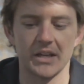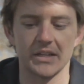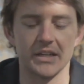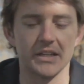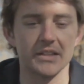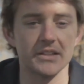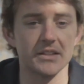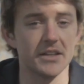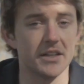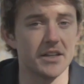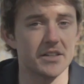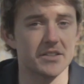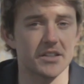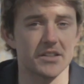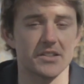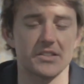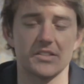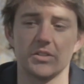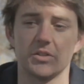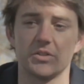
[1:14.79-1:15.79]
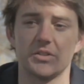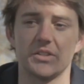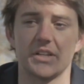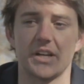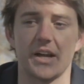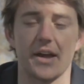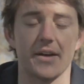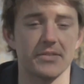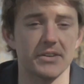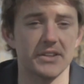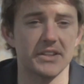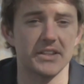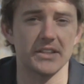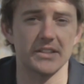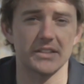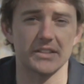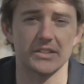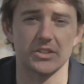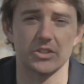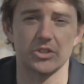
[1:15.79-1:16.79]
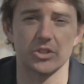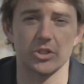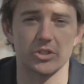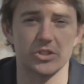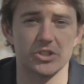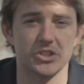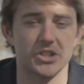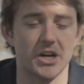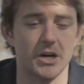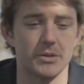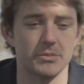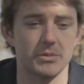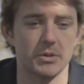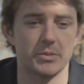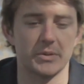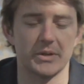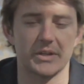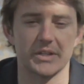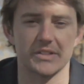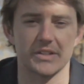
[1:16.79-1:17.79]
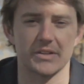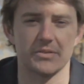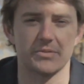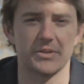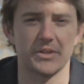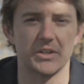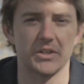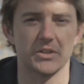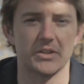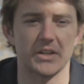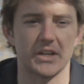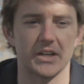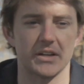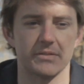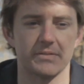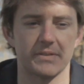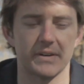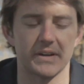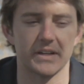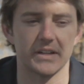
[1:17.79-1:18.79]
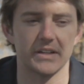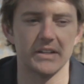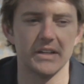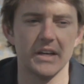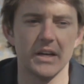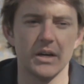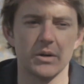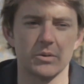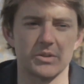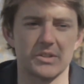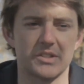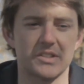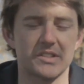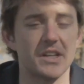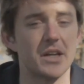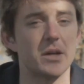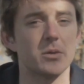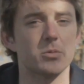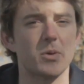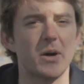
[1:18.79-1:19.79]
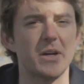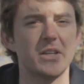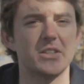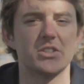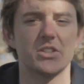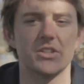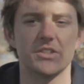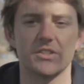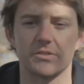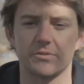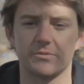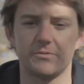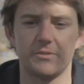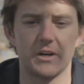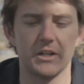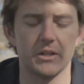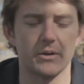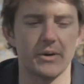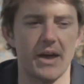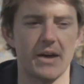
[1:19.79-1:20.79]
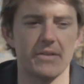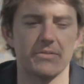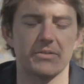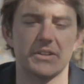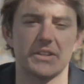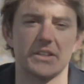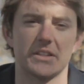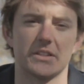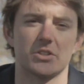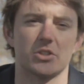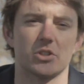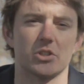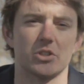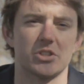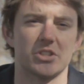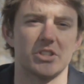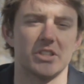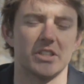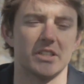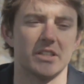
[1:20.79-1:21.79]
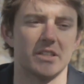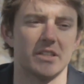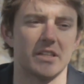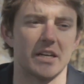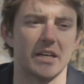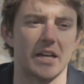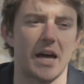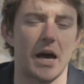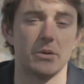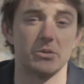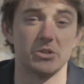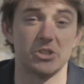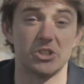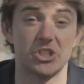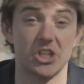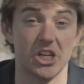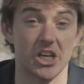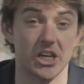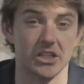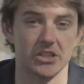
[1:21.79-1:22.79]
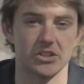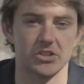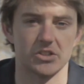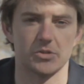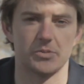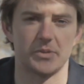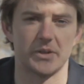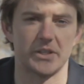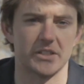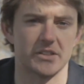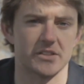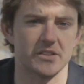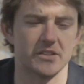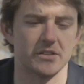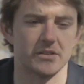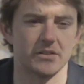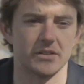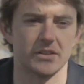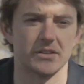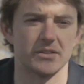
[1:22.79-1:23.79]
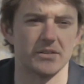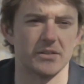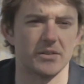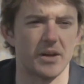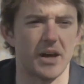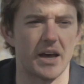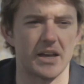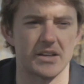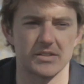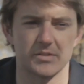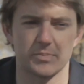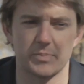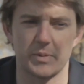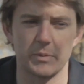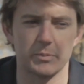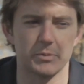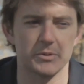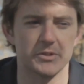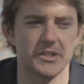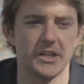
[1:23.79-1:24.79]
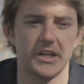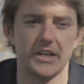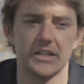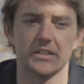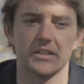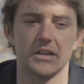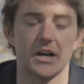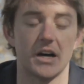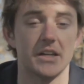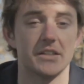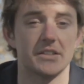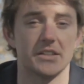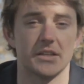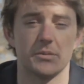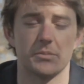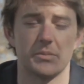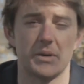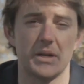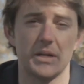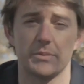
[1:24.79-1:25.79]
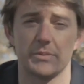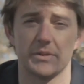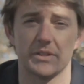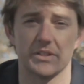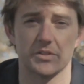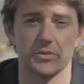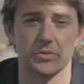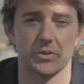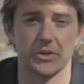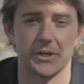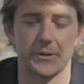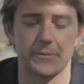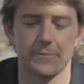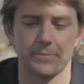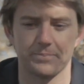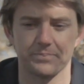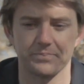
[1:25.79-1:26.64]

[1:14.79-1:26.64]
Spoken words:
Nonetheless, I still did everything that the church taught me because I figured that if I would stay righteous and follow everything the church did, that I would change, because as people said, God didn't make me this way.